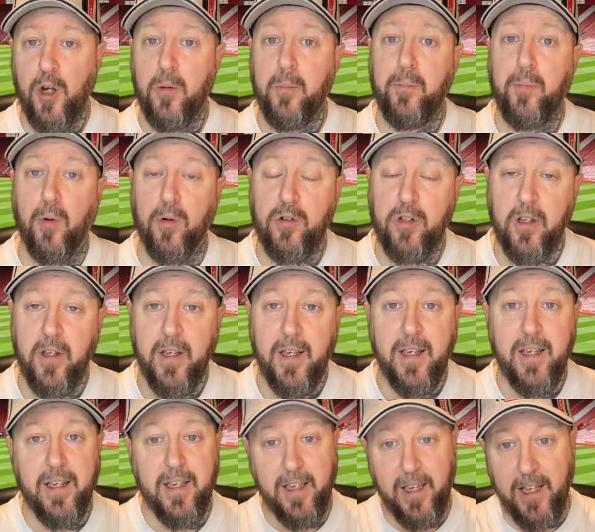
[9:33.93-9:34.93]
but
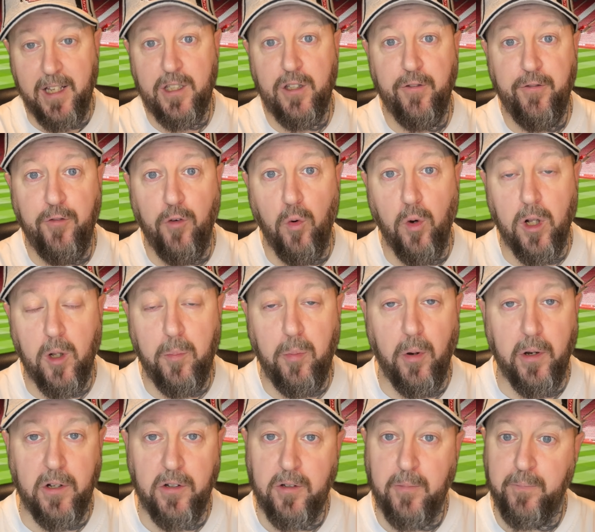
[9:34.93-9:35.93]
he's the focal
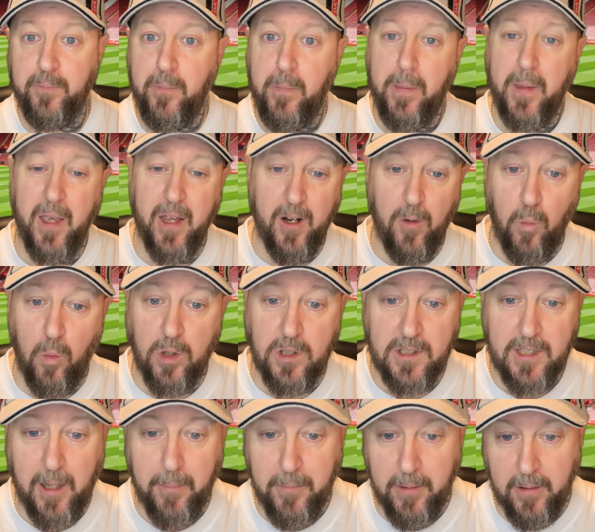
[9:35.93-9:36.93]
point, and it
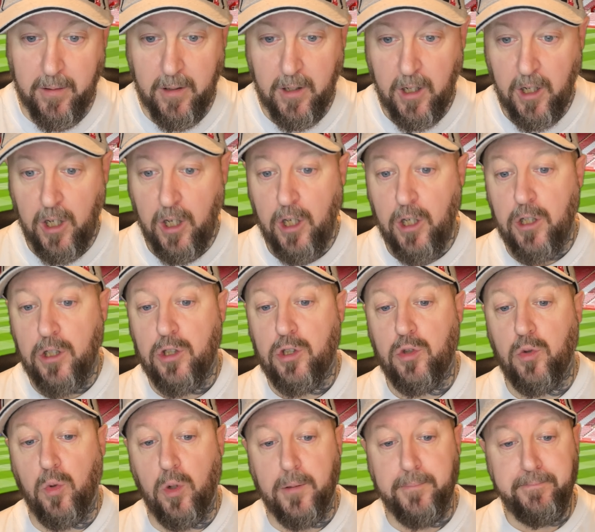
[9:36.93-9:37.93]
wasn't happening.
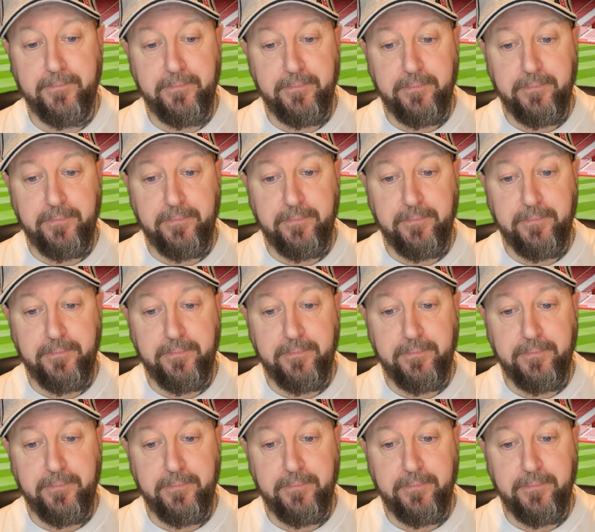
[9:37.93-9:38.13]
So,